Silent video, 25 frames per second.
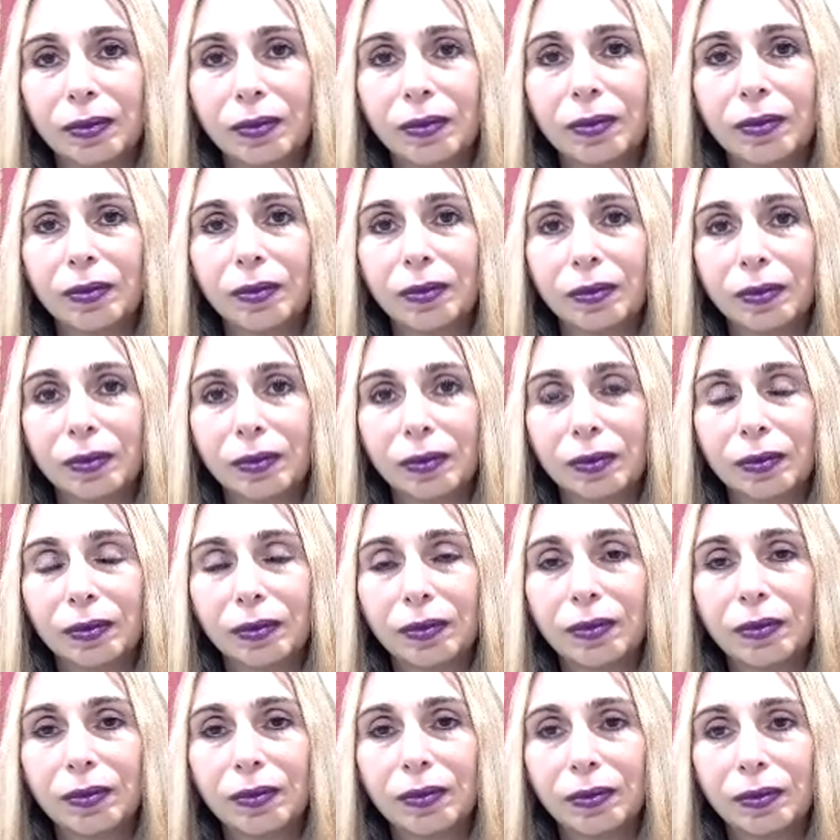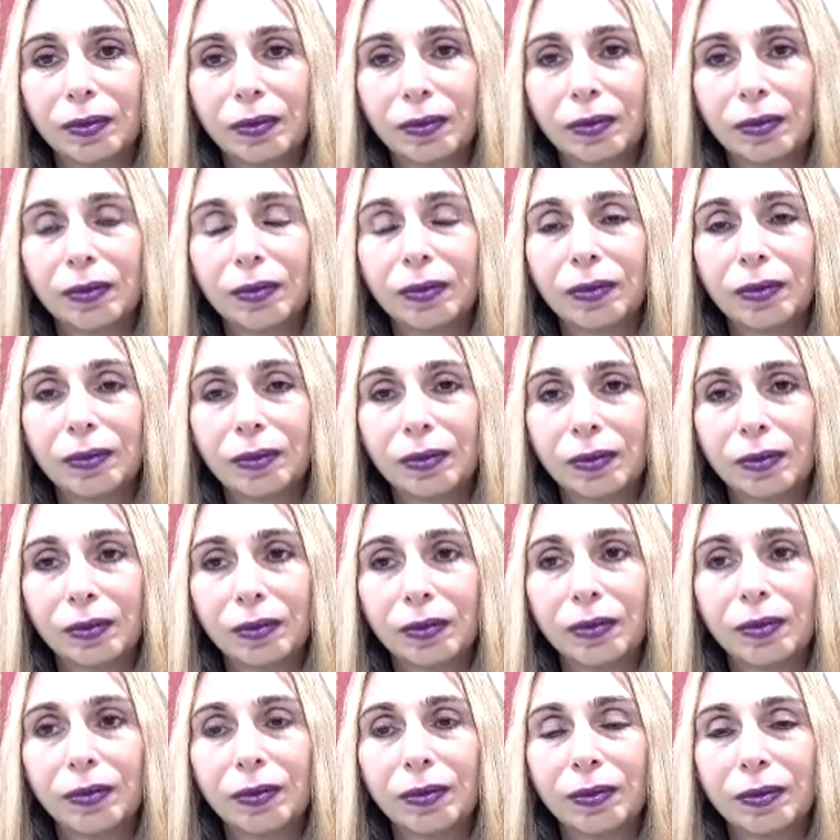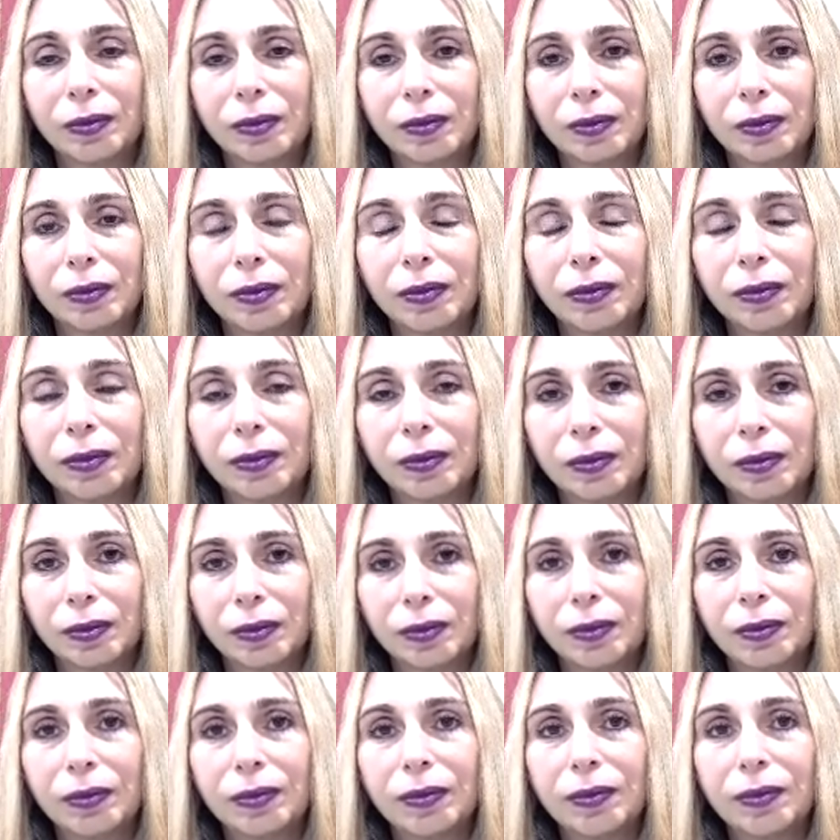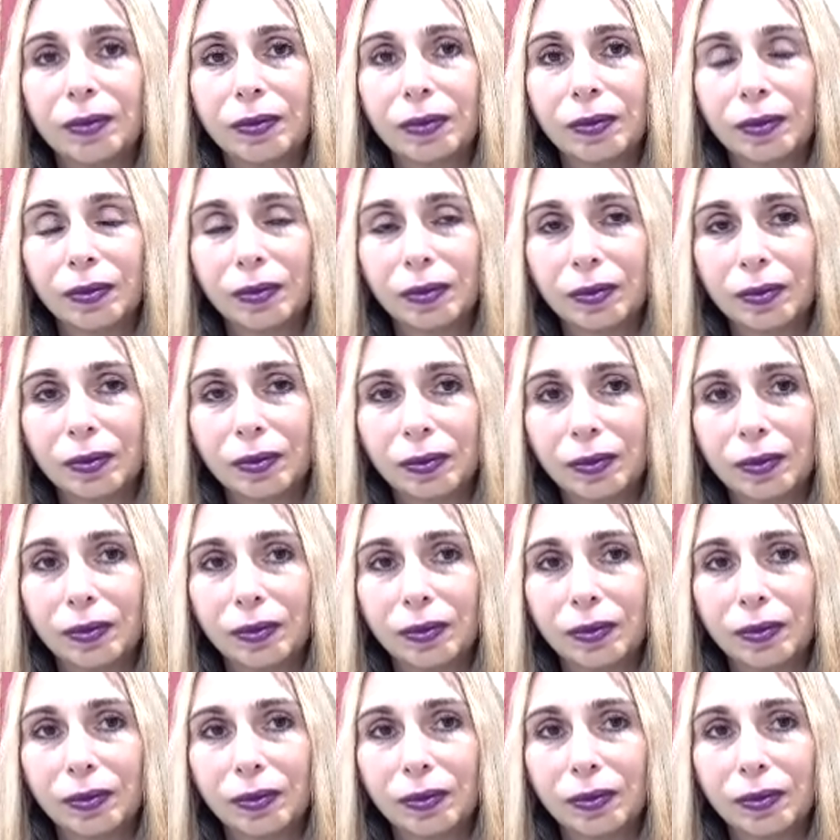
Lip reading: This person isn't speaking.